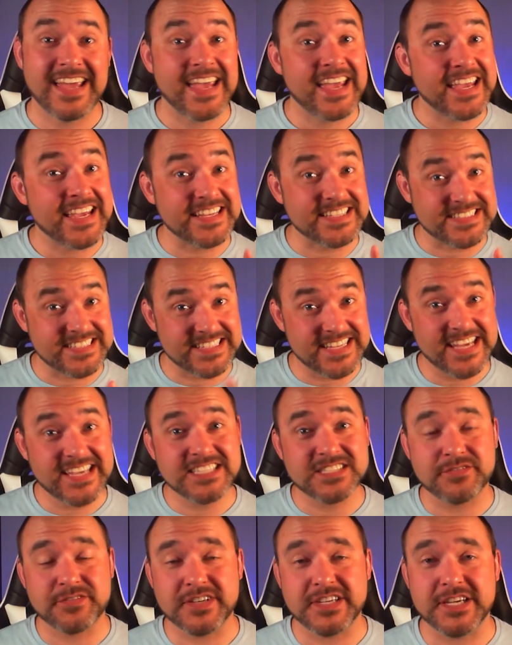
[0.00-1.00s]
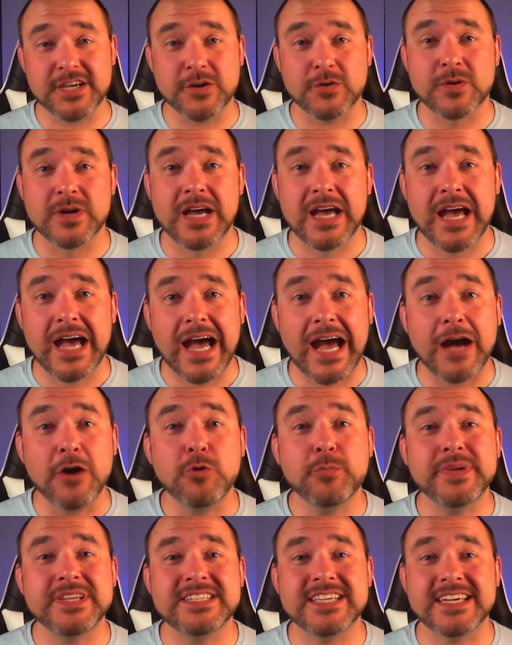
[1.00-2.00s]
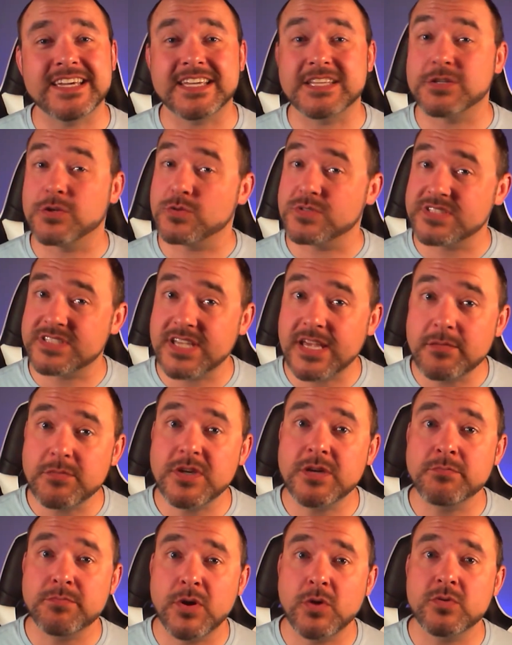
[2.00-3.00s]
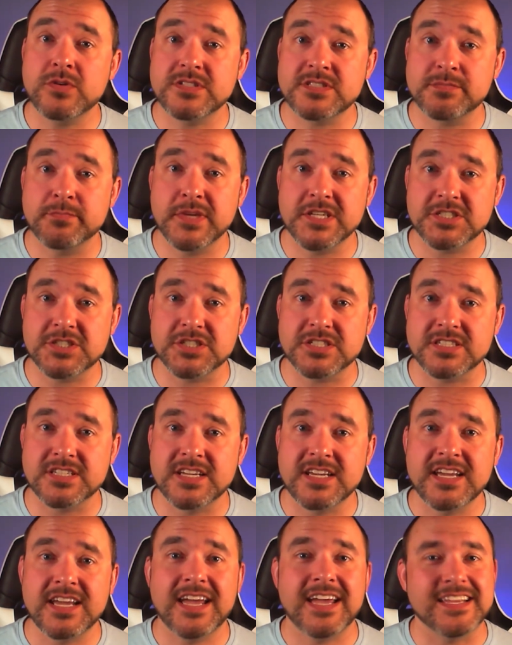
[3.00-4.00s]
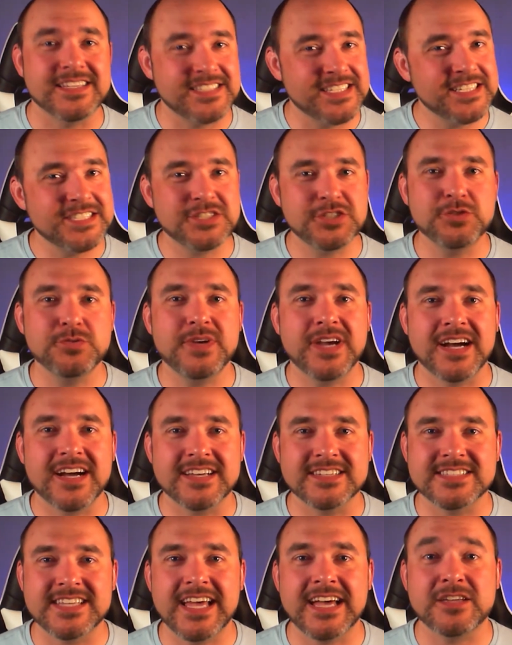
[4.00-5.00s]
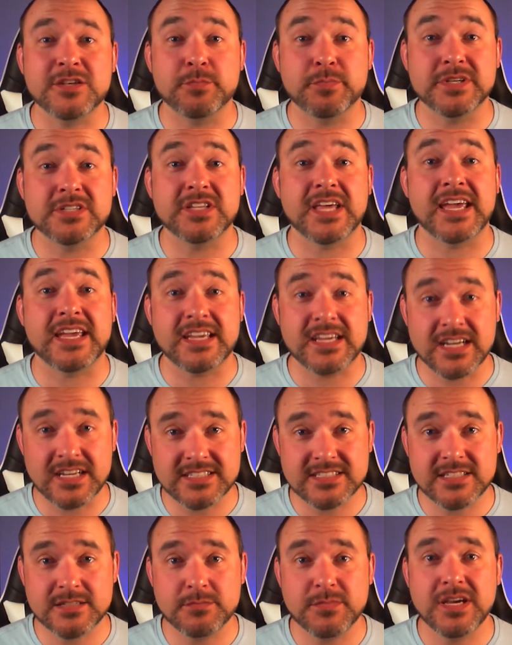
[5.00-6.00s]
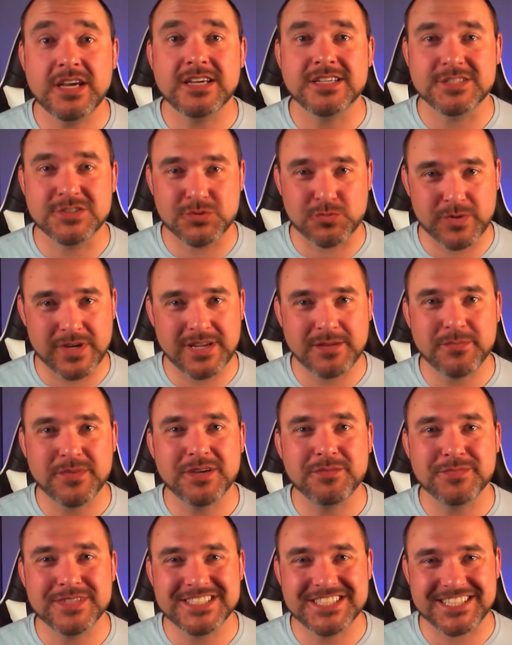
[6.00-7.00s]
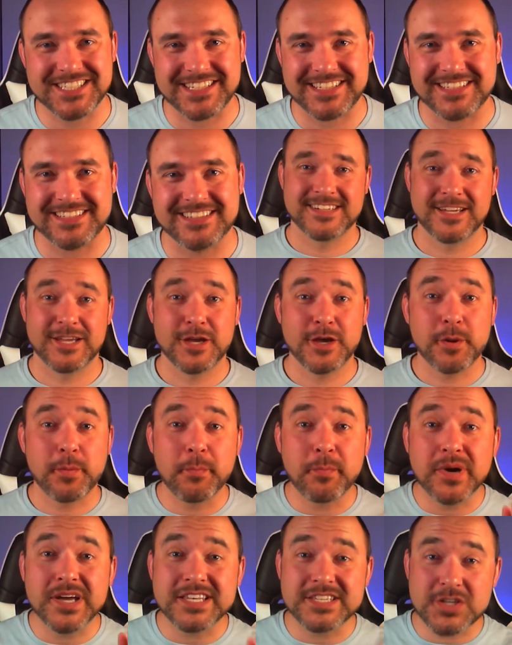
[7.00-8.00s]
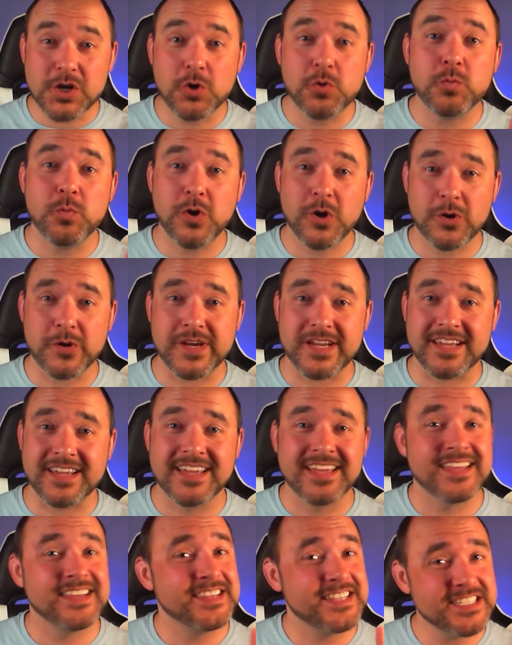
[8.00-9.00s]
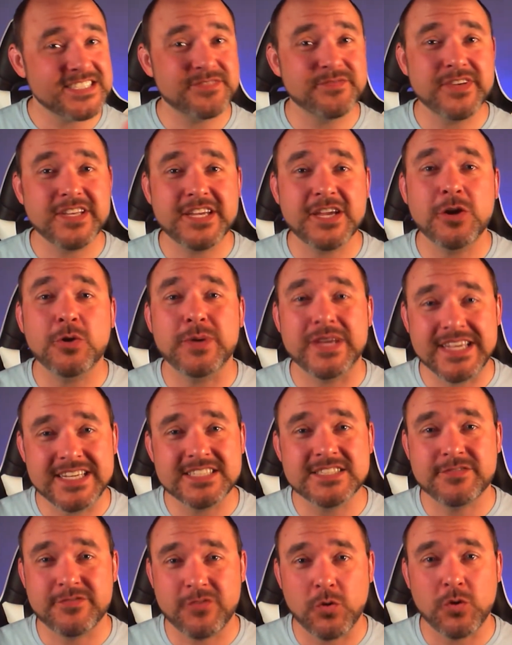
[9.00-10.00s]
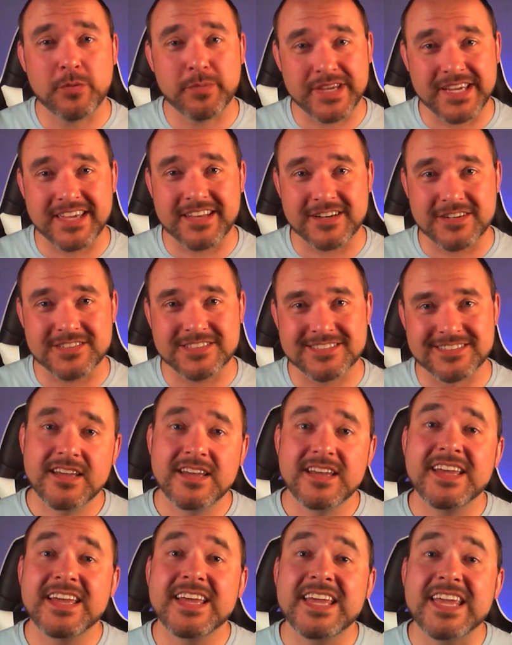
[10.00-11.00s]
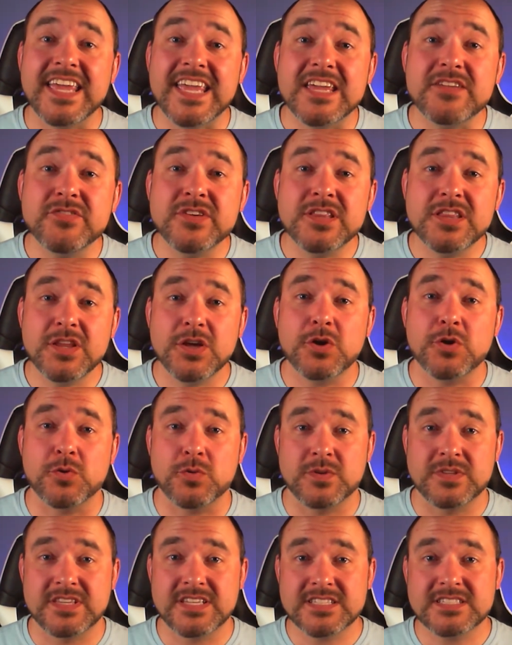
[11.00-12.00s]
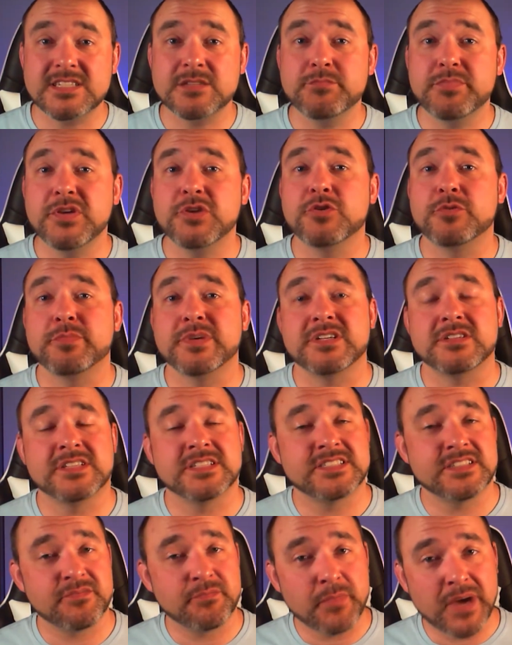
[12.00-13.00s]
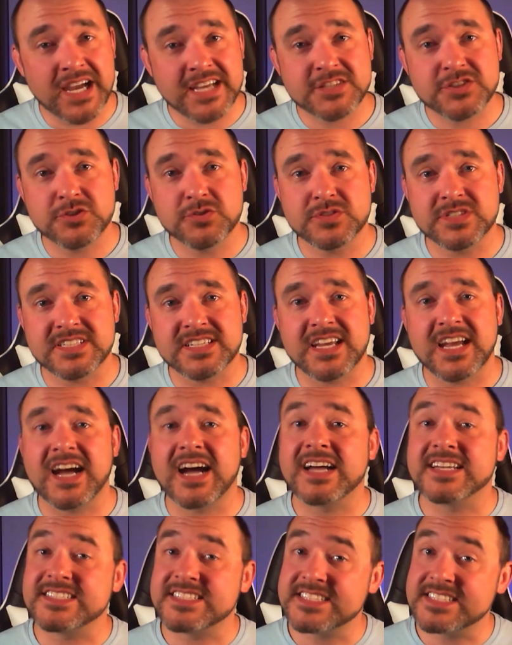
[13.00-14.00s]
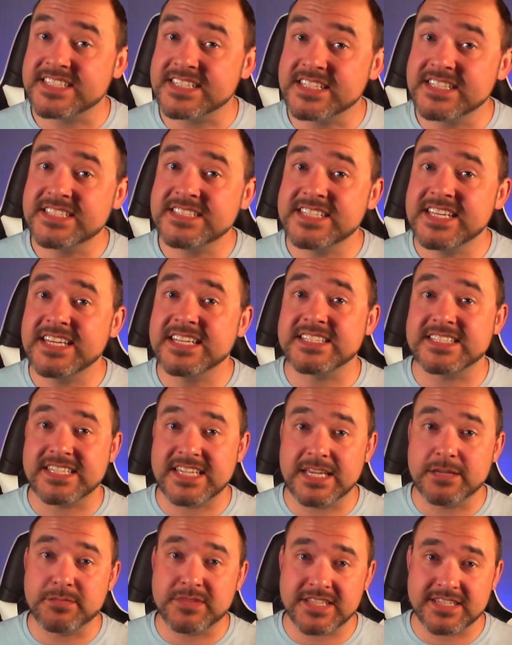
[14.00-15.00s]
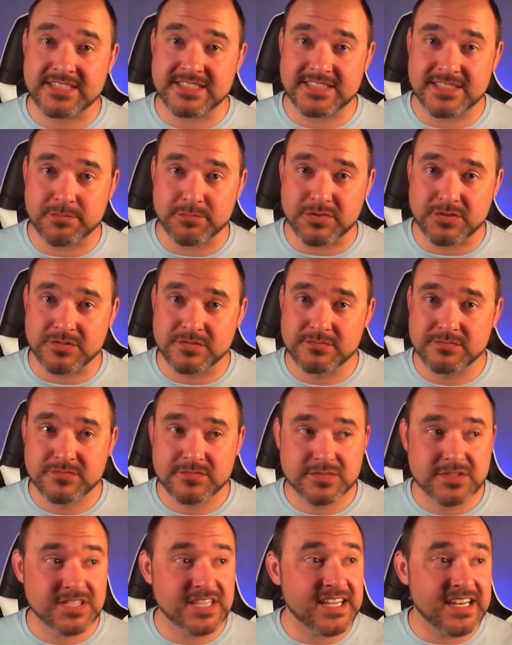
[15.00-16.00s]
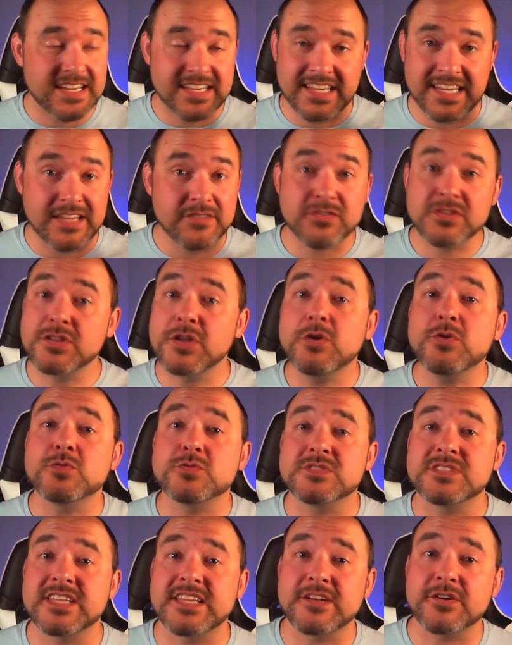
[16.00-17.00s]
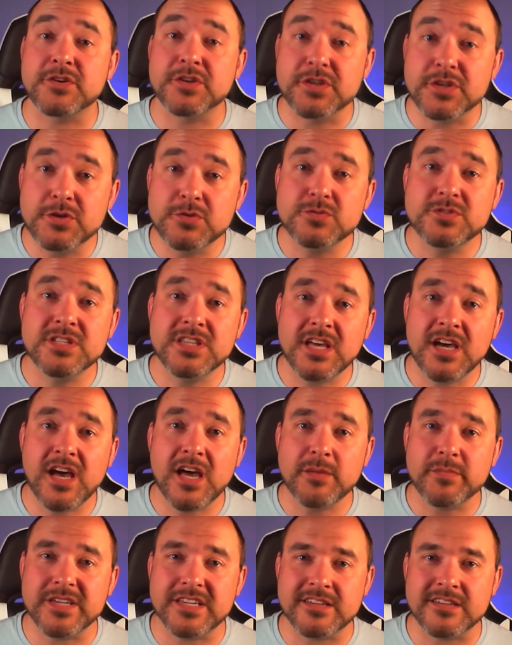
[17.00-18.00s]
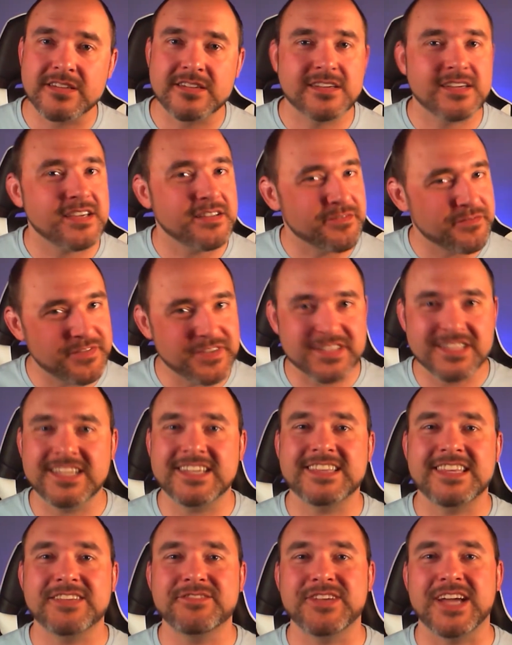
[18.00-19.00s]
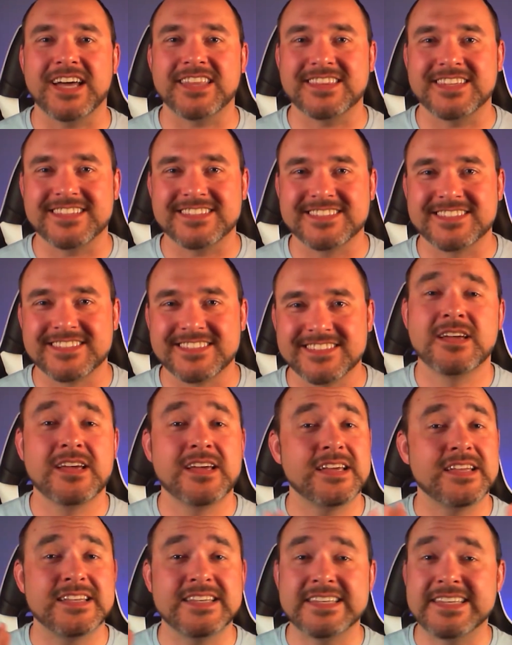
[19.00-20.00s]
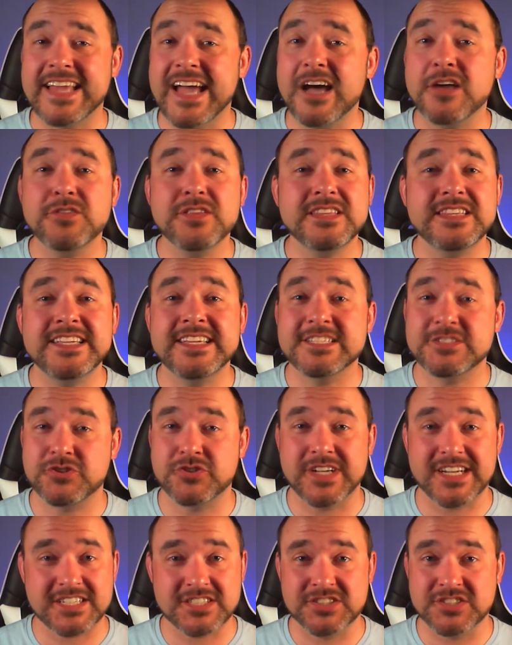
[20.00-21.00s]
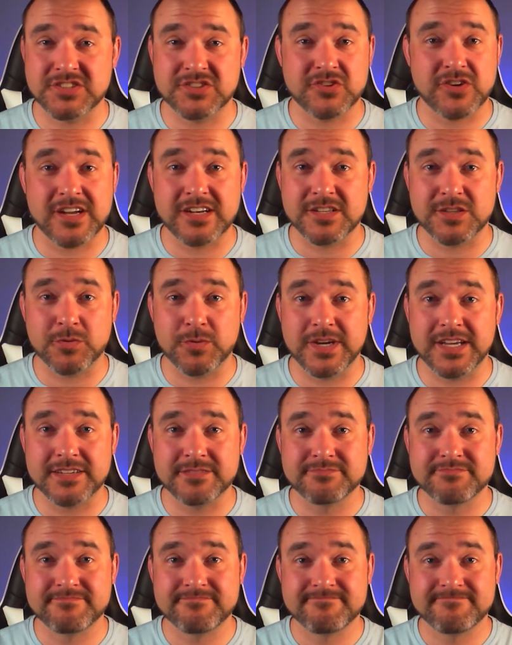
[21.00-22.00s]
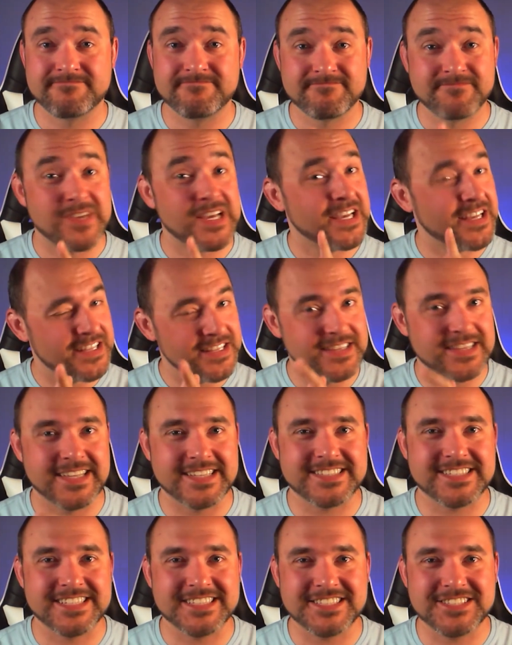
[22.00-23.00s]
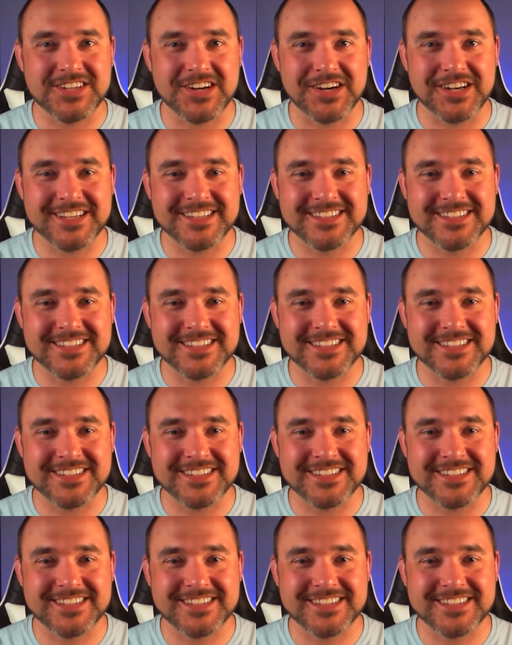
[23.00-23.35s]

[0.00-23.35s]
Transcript: In today's video, I'll be taking those same components mentioned and teach you guys how to build a custom dream machine. But don't worry, this video is for beginners. Even though this computer build is of my choosing, I still intend to keep things simple, so that even those that are new to the hobby can feel like they've got this. Now that the introductions are out of the way, let's get started.